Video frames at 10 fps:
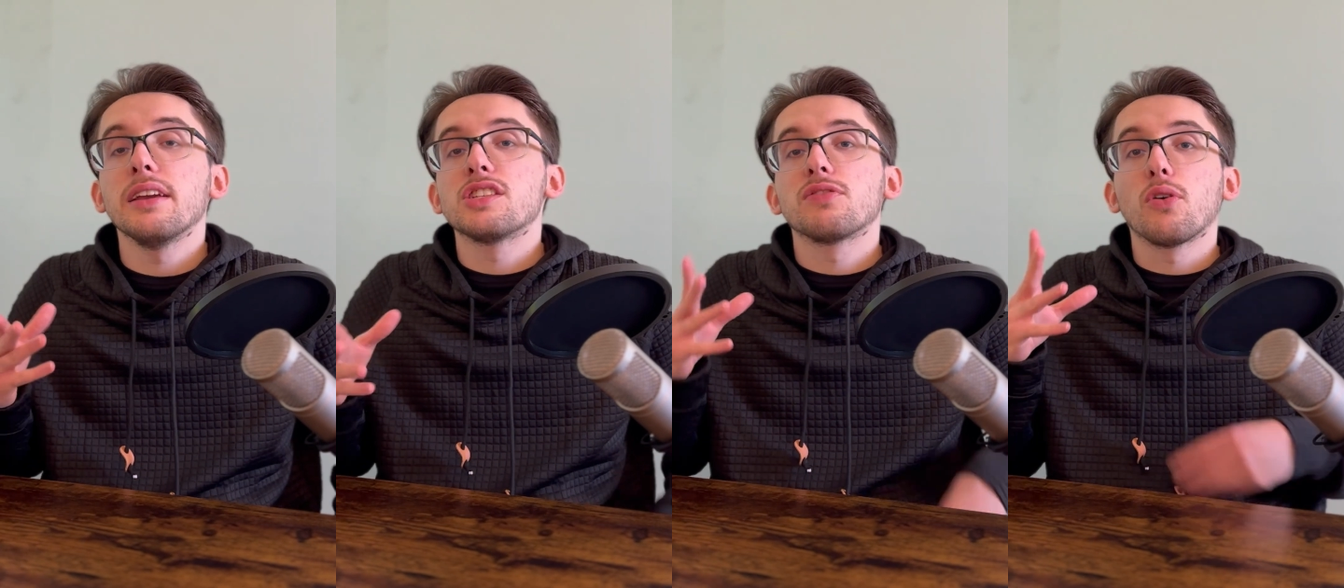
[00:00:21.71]

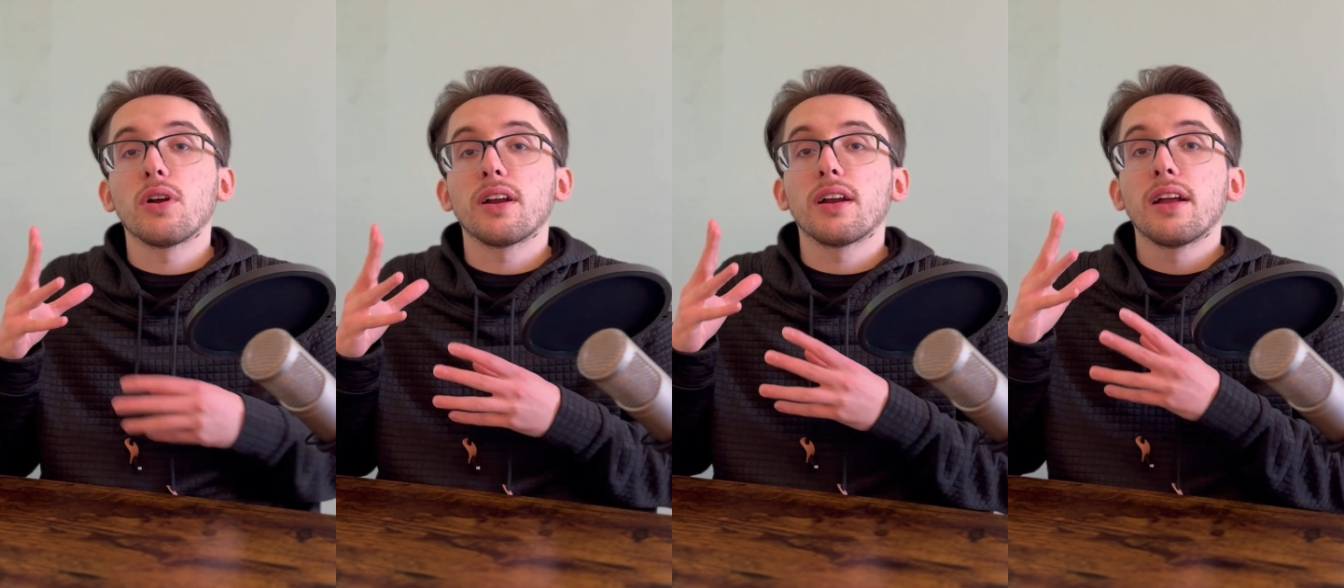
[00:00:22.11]
is
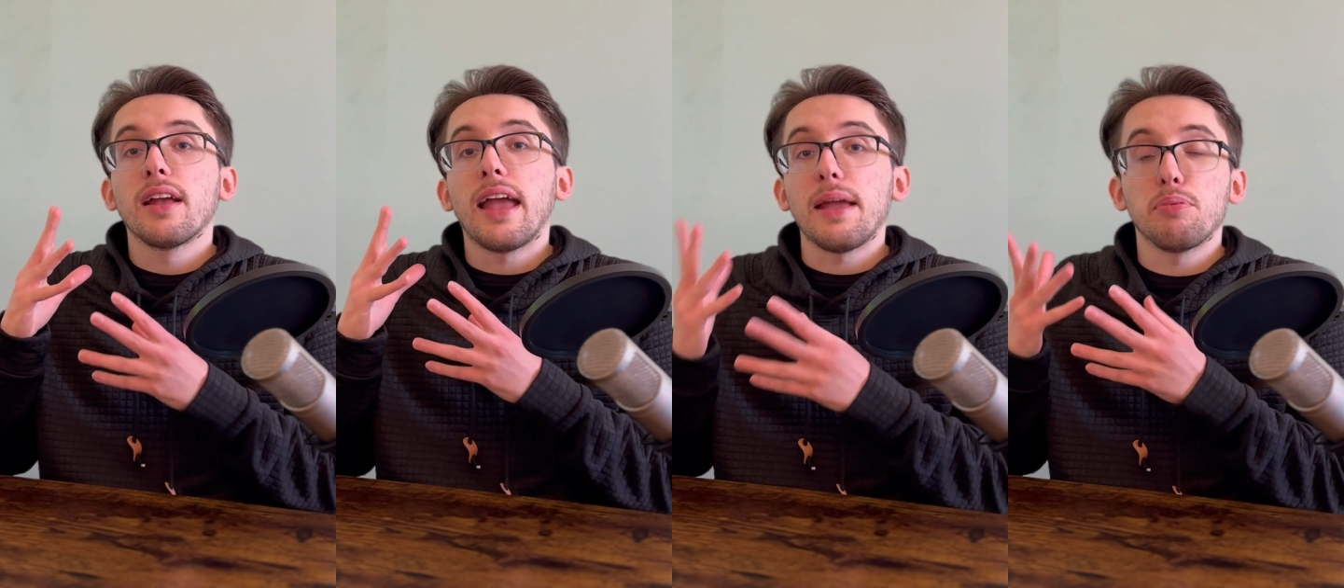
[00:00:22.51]
for
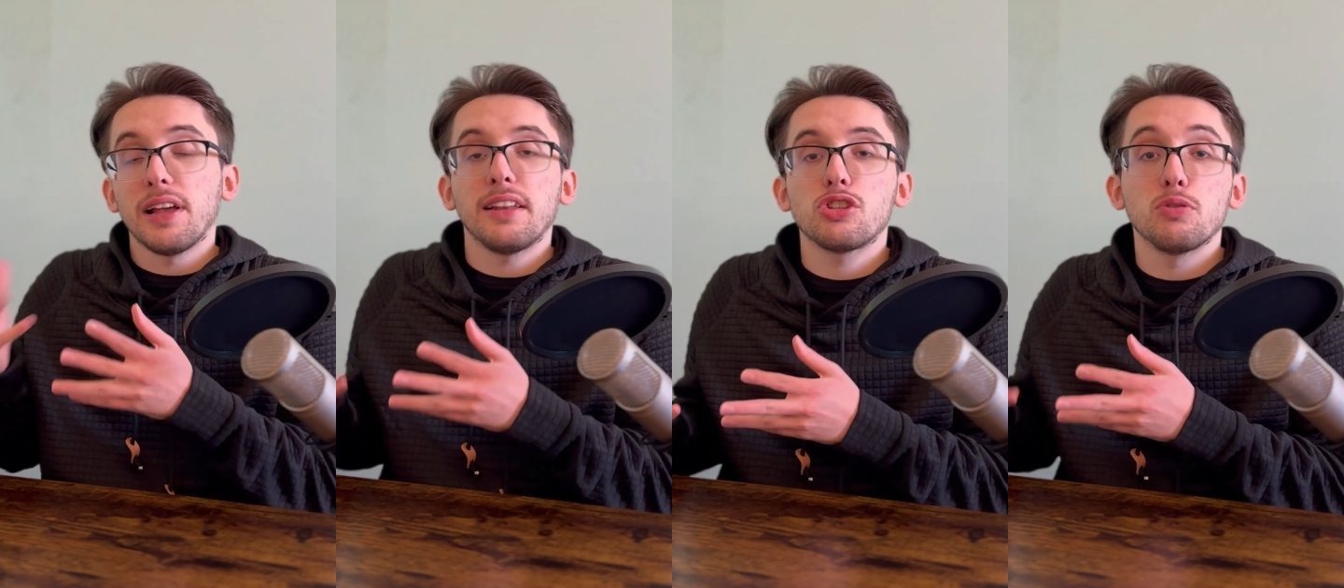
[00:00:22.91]
a
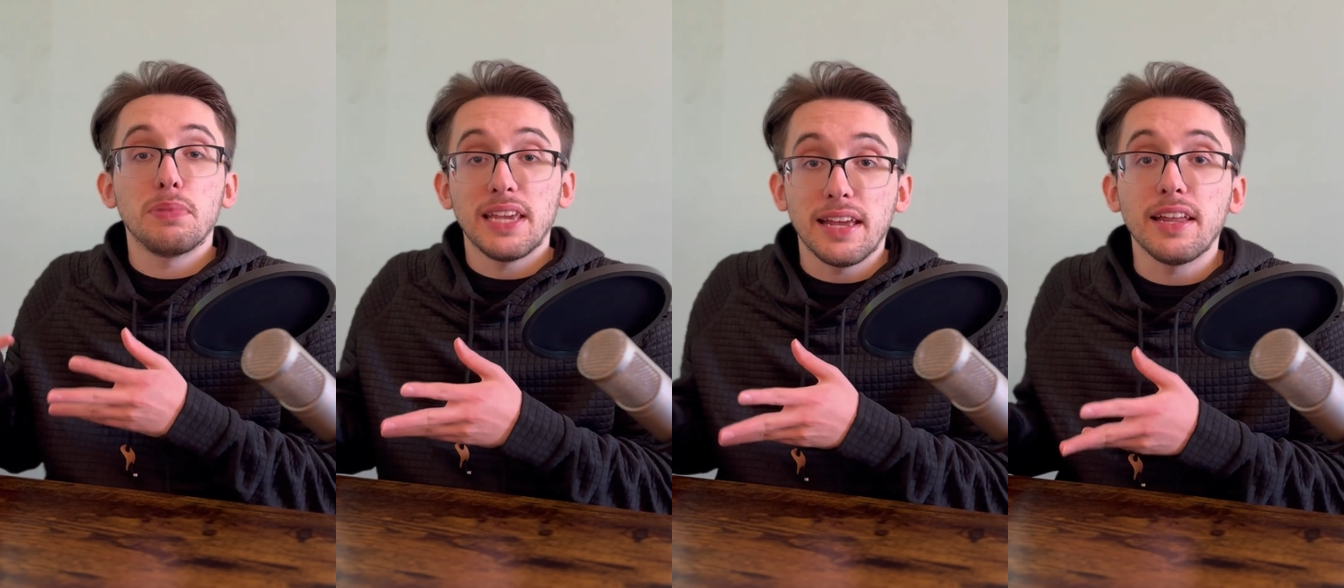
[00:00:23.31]
planet to
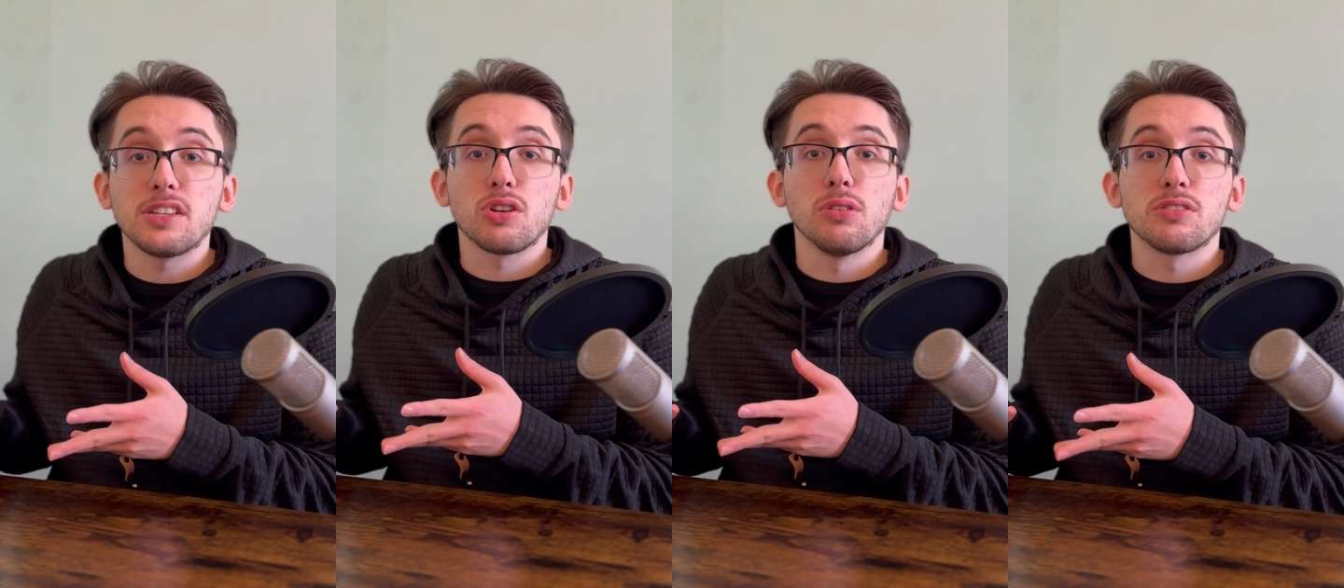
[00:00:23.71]
be in
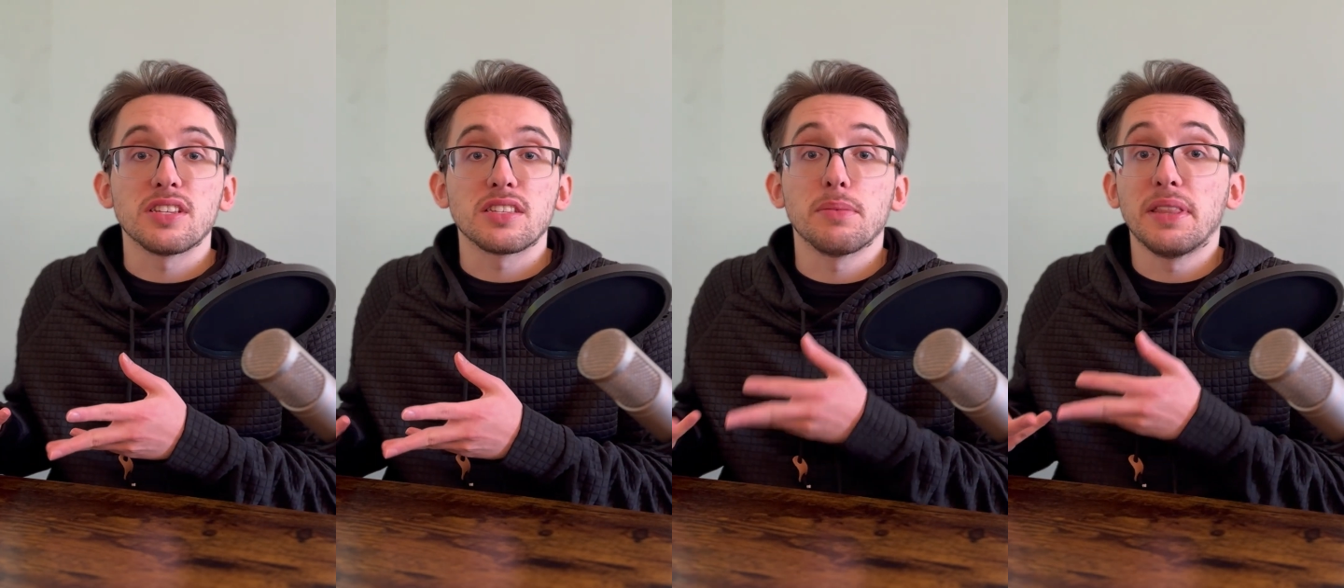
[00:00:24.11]
a solar
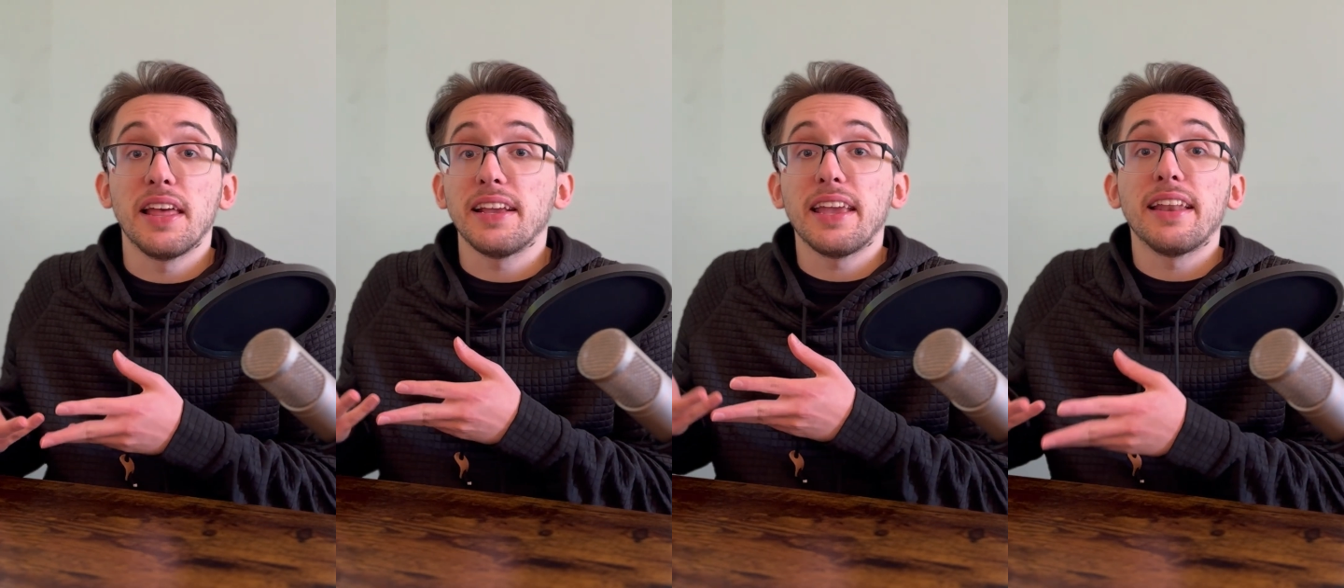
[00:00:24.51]
system
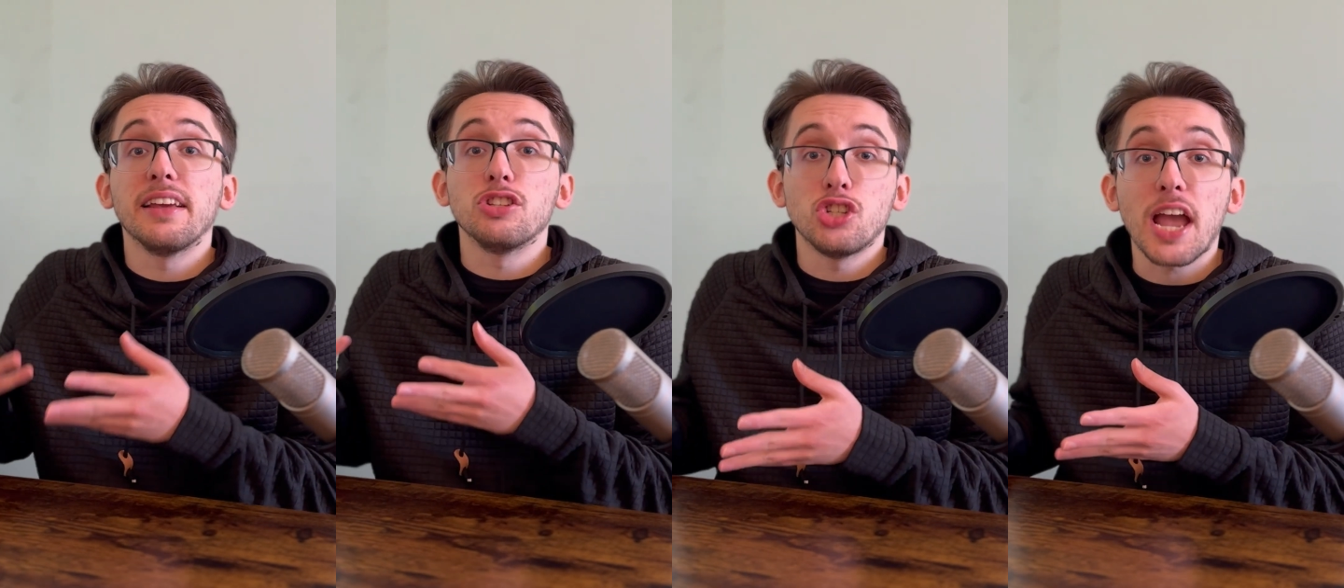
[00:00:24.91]
and then
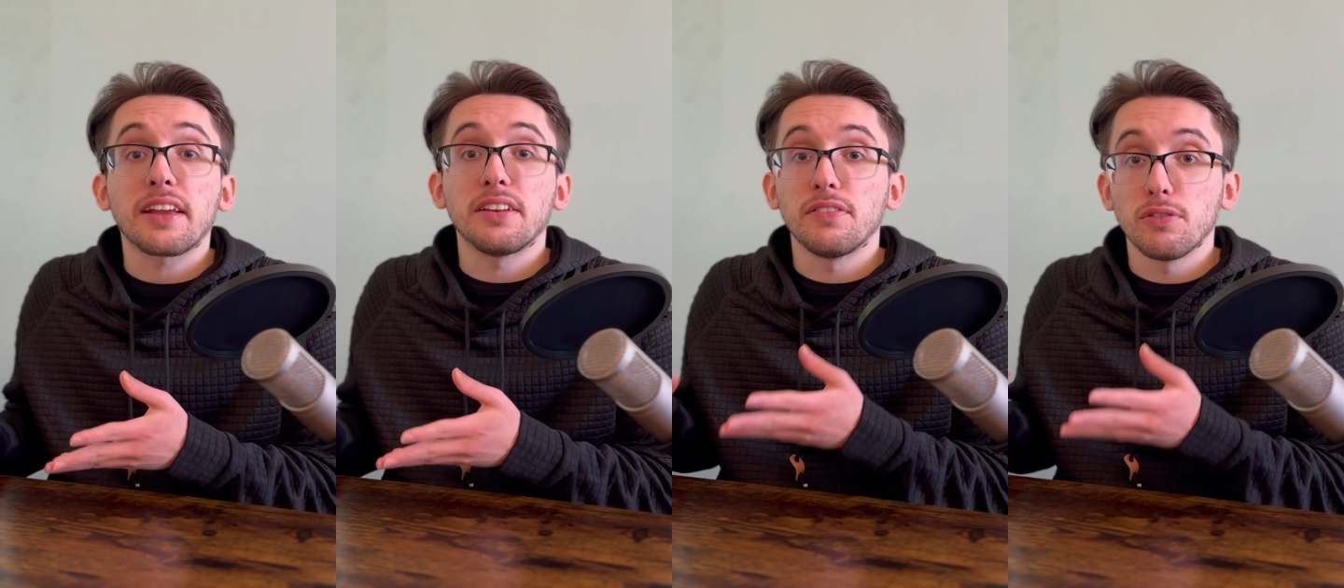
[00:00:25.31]
get
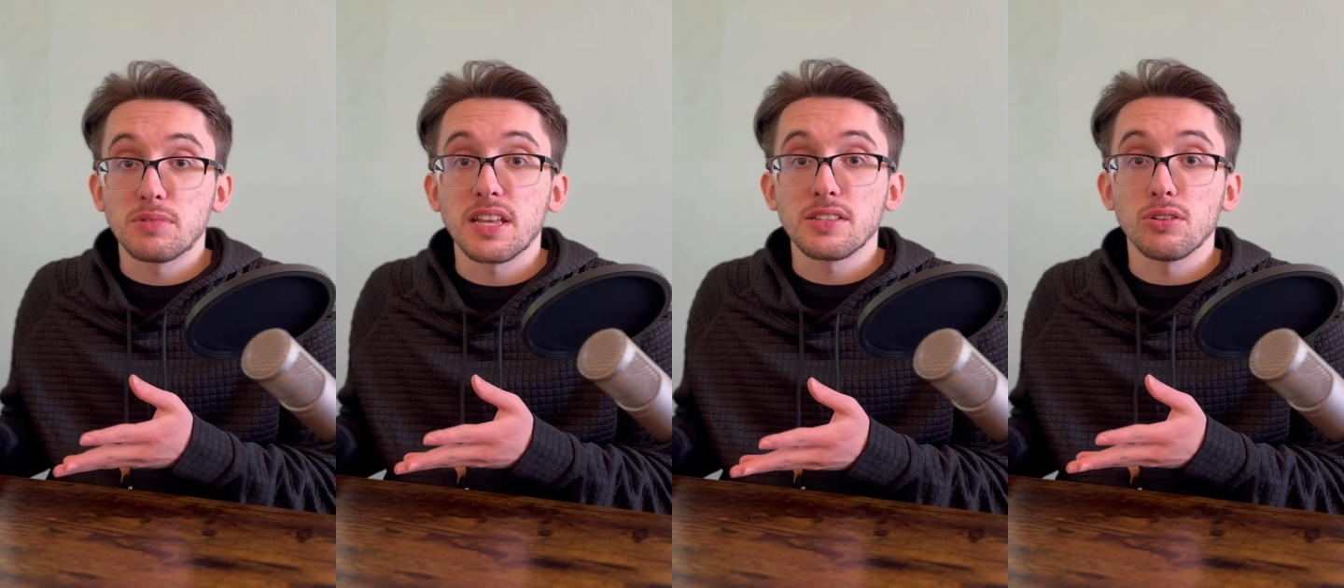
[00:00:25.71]
ejected
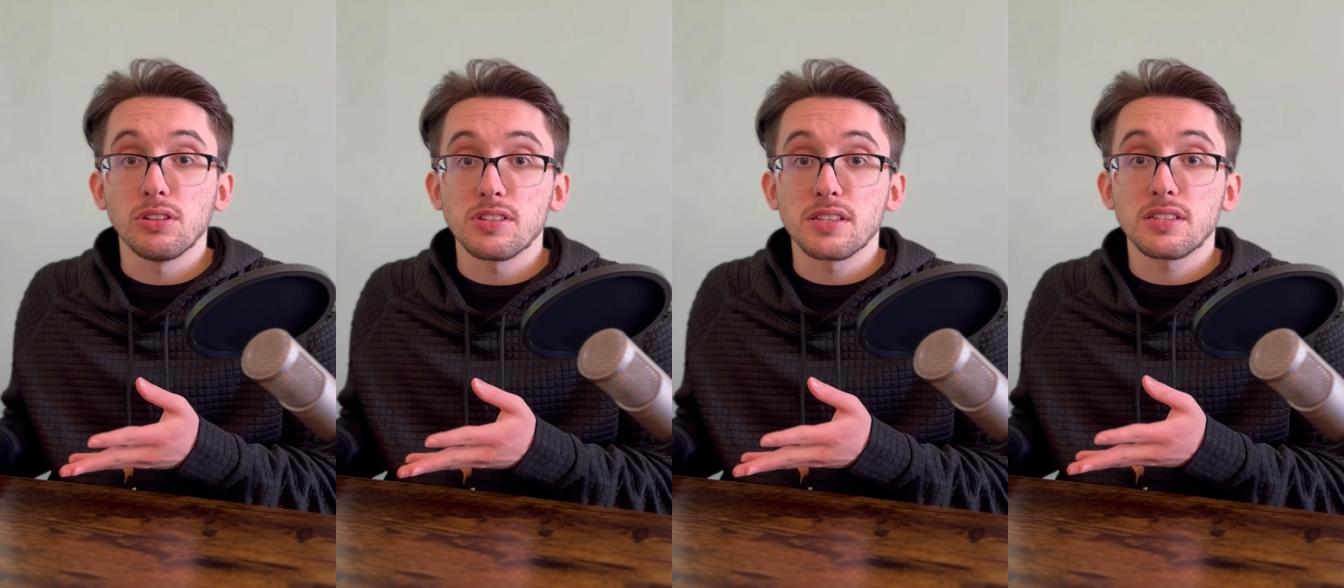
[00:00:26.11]
from said
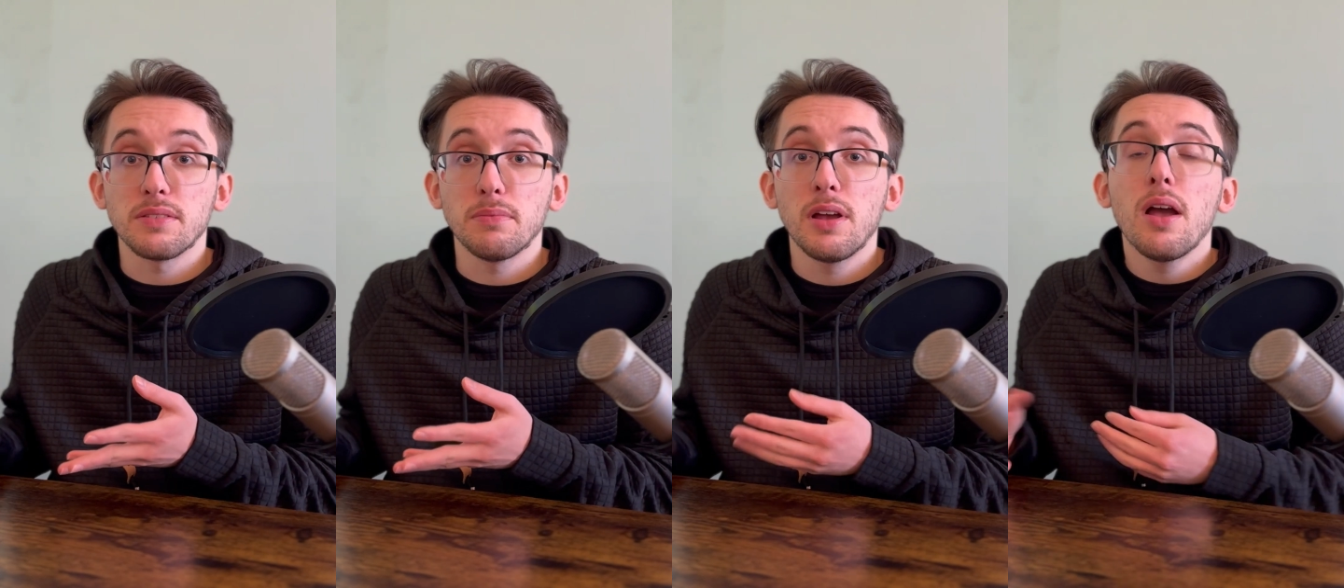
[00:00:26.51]
solar
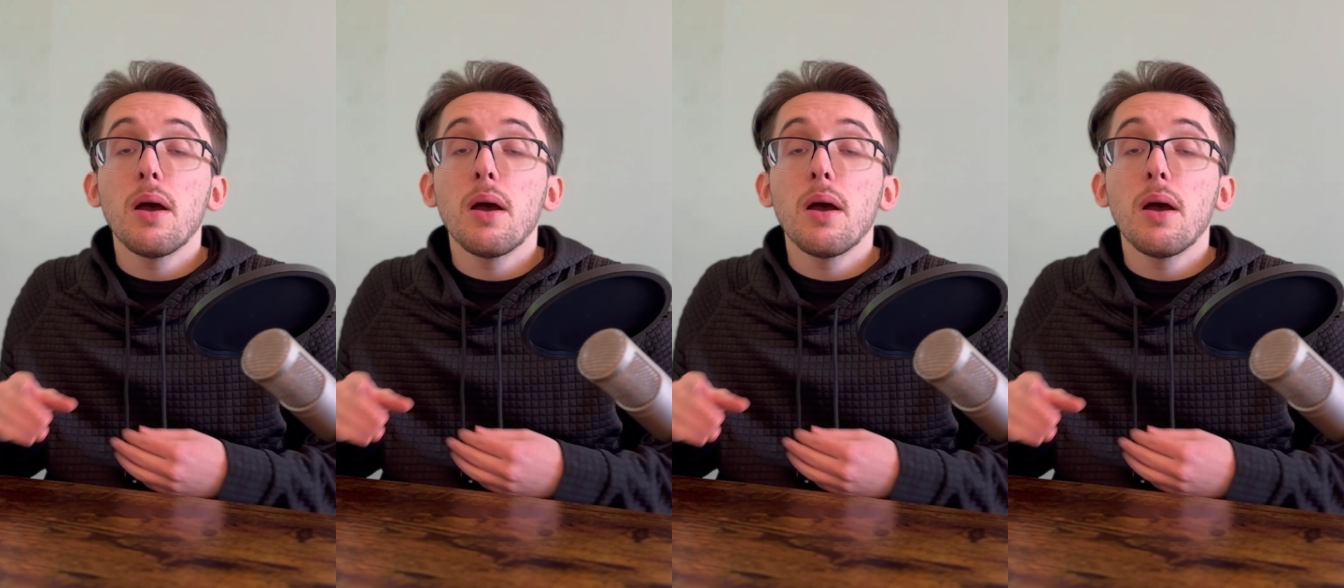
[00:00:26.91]
system.